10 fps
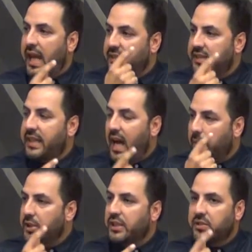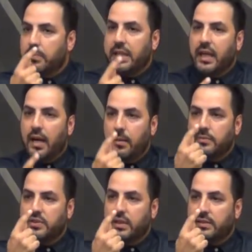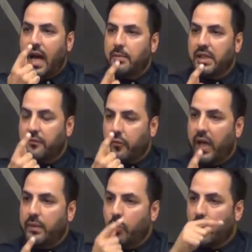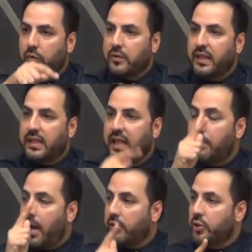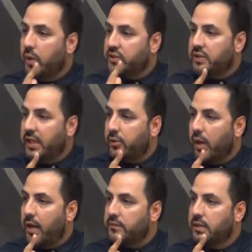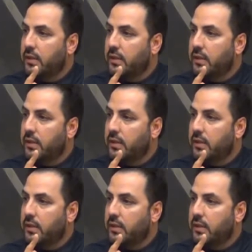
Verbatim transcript: Anti-communism becomes the dominant framework for thinking about U.S. statecraft.